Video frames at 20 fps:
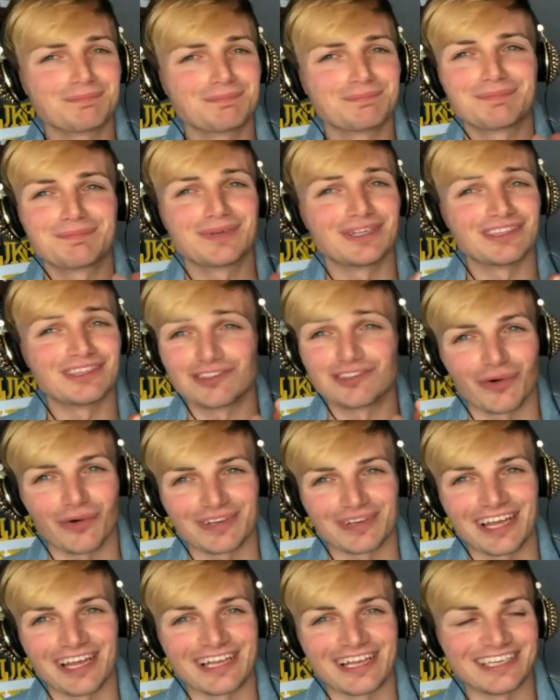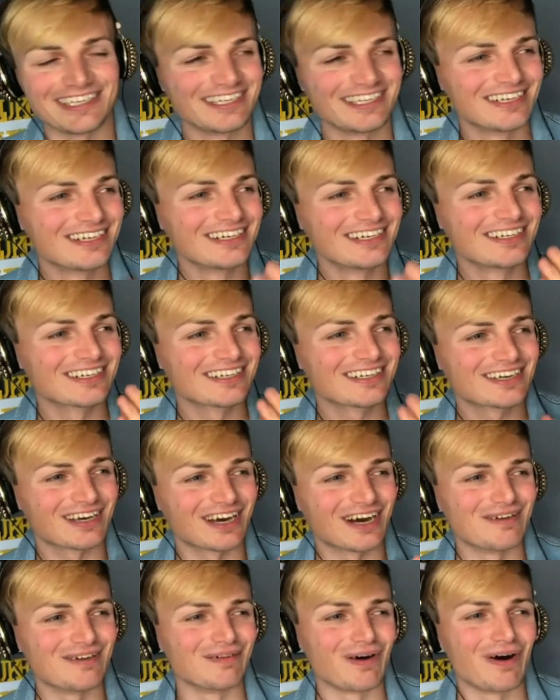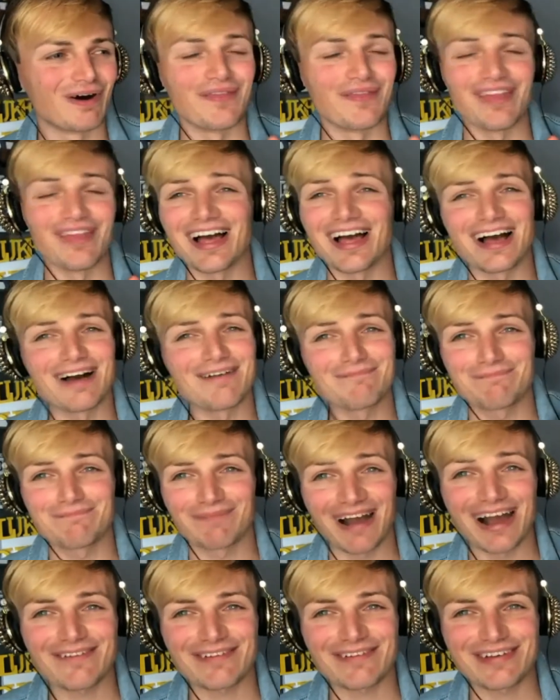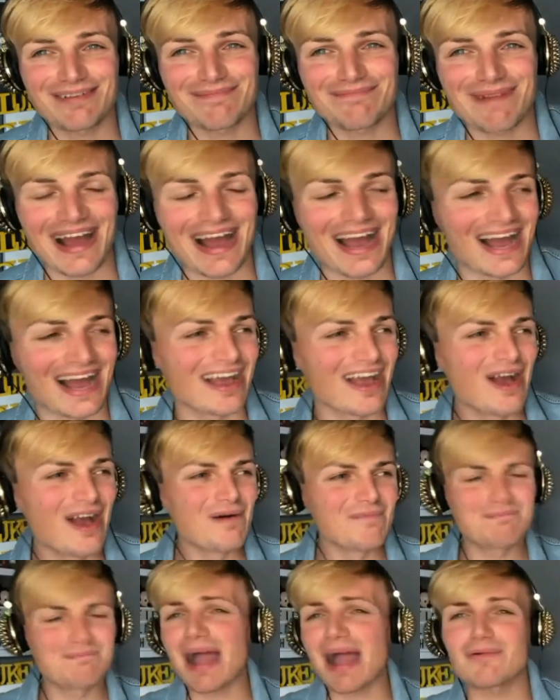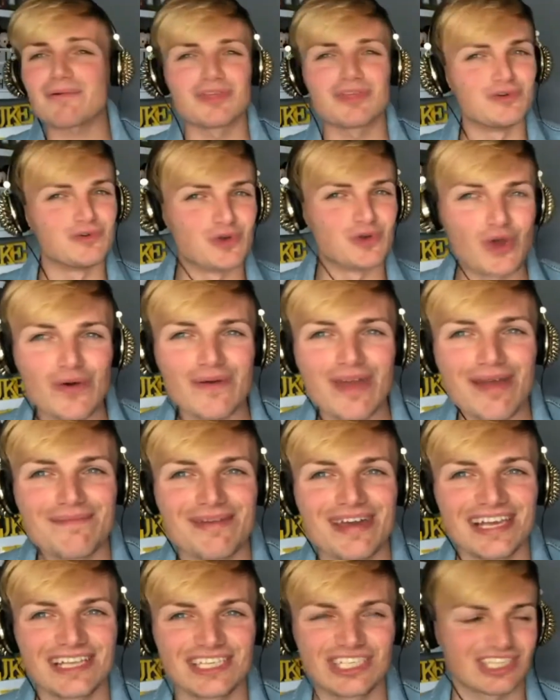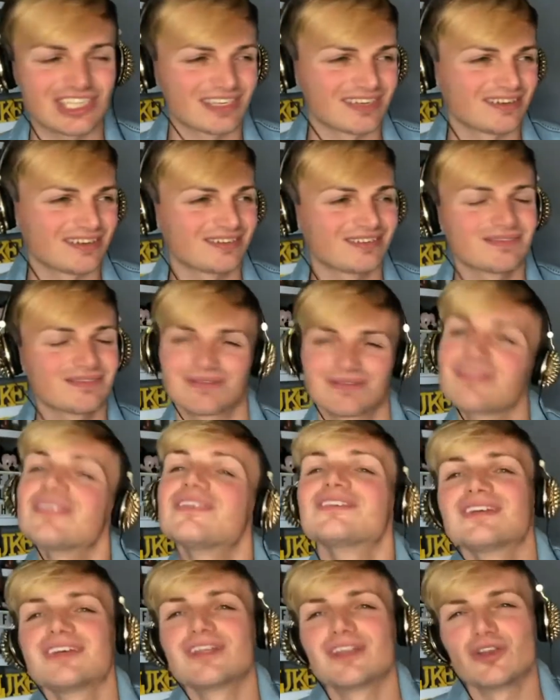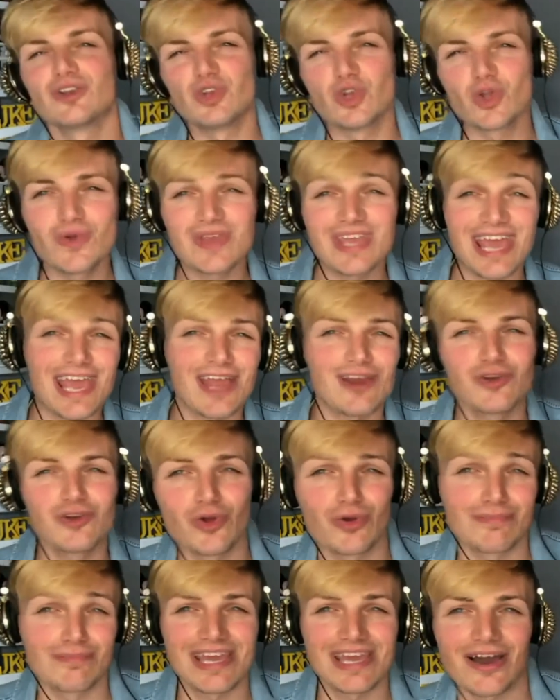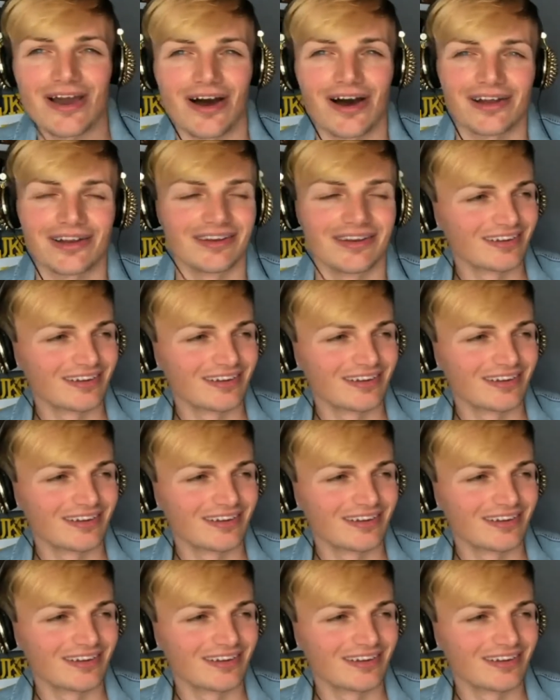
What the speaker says: But Donnie, come on. Back with a bang. Back with a new image. New year, new me, hun.